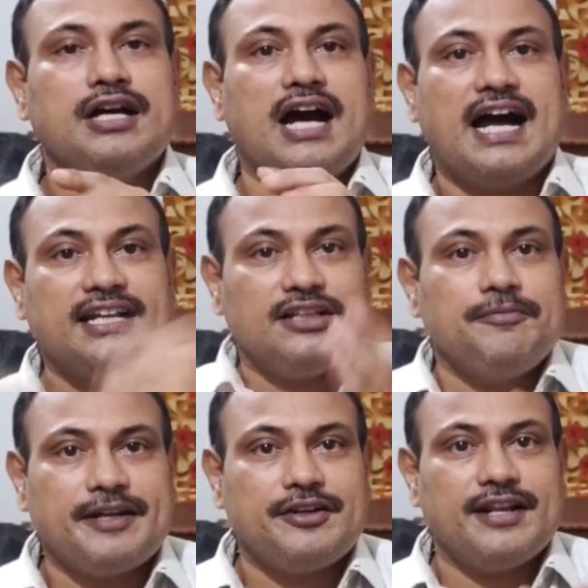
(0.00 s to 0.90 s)
another
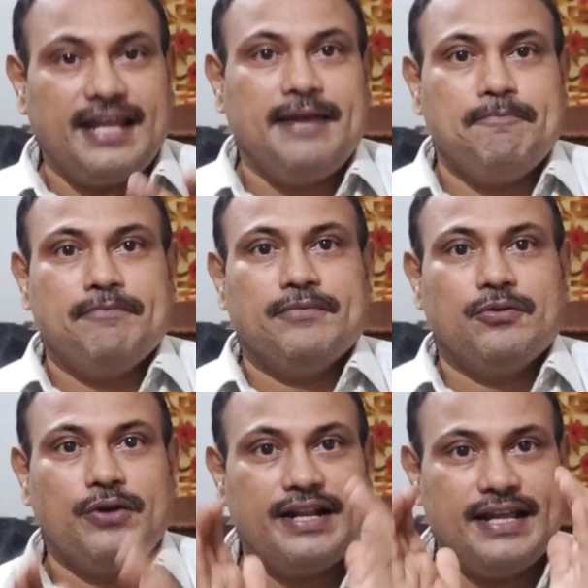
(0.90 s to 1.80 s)
vector M,
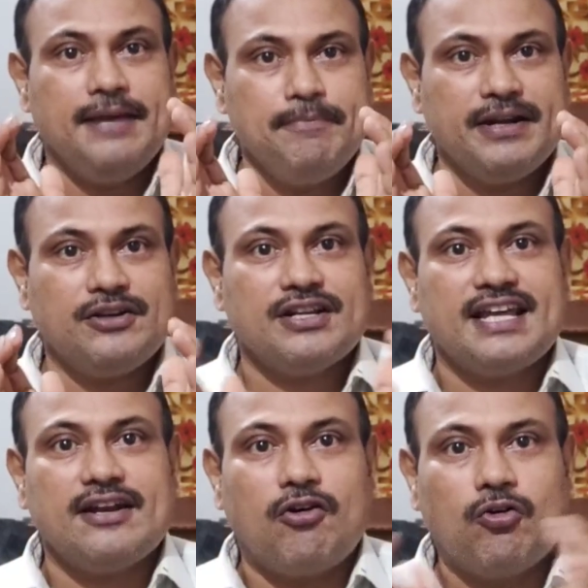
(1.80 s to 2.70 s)
where M vector
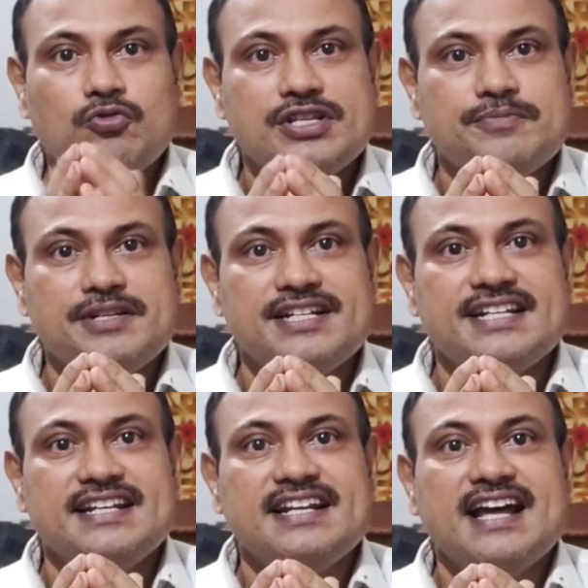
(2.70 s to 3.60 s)
can always be
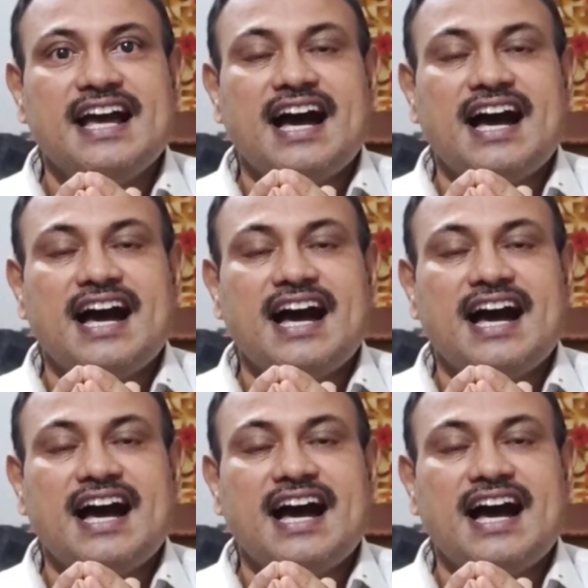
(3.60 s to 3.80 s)
written